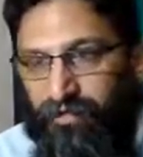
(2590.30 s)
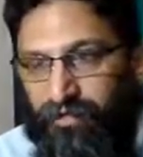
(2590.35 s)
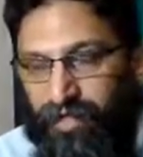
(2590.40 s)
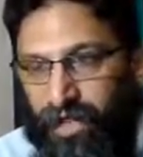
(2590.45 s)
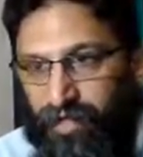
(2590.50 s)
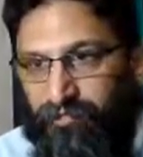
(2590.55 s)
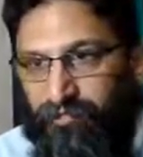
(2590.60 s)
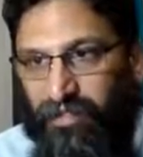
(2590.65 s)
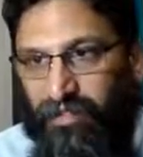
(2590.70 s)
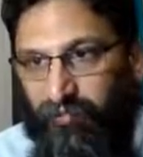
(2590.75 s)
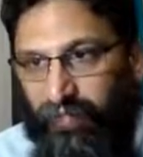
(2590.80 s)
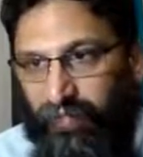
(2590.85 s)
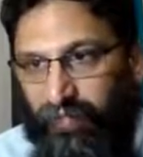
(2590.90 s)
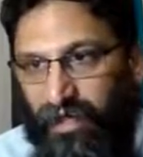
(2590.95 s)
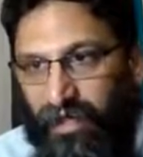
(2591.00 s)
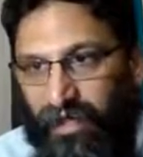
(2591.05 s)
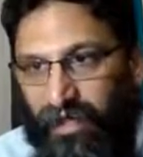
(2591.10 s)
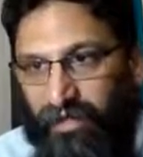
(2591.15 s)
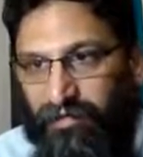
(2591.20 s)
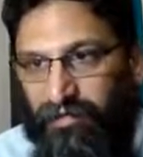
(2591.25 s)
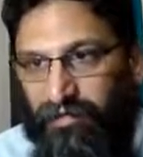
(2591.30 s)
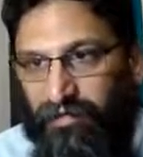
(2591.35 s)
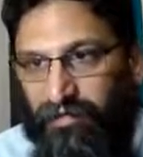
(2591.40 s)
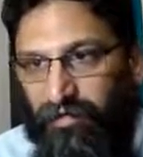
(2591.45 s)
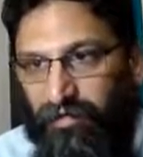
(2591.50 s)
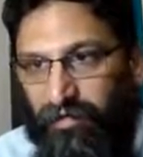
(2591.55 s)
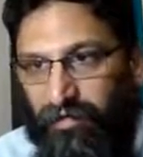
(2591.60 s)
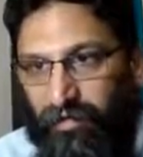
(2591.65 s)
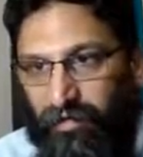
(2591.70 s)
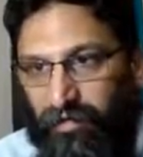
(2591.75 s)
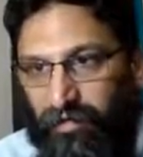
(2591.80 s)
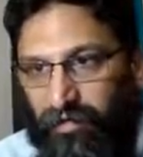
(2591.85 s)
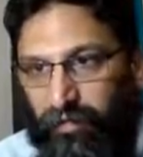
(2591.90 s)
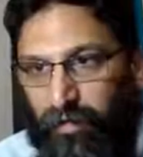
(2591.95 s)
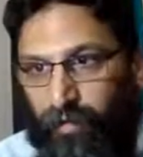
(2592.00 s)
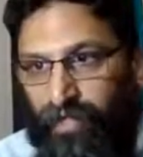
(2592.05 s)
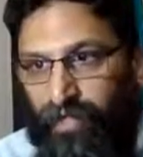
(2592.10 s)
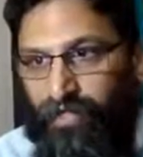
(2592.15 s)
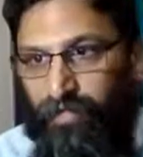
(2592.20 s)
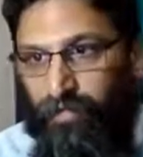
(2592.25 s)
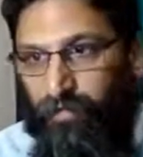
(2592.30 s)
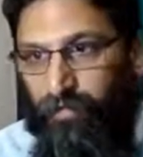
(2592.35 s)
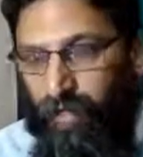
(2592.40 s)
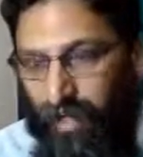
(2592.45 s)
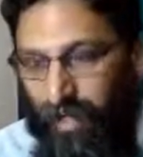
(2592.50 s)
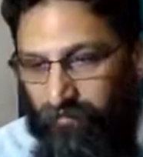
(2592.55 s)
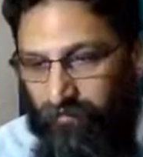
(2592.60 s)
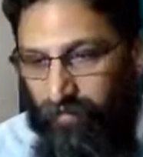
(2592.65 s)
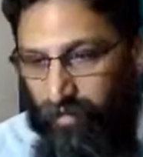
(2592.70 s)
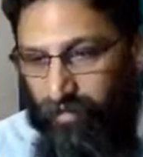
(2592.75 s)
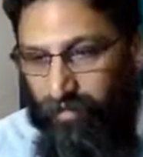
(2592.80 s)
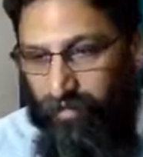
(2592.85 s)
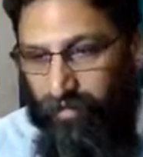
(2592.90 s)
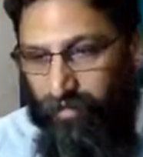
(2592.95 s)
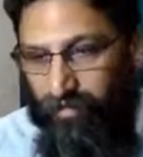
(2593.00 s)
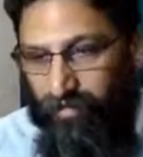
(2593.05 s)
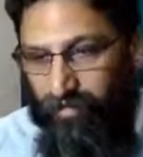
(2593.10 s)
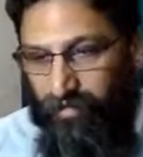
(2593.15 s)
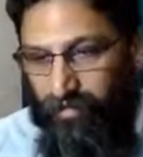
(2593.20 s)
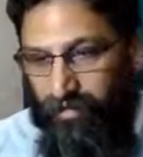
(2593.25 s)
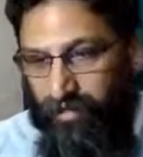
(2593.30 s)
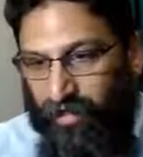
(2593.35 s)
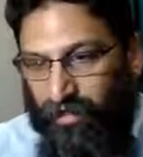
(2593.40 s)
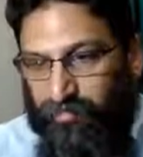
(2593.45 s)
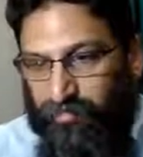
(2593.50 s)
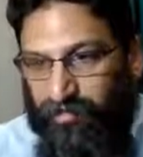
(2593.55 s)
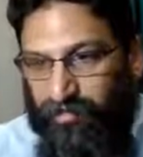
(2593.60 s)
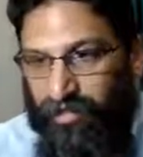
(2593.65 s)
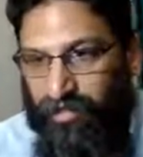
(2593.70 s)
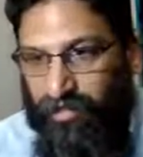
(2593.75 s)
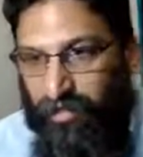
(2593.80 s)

times are bad, we do have law and order in the country.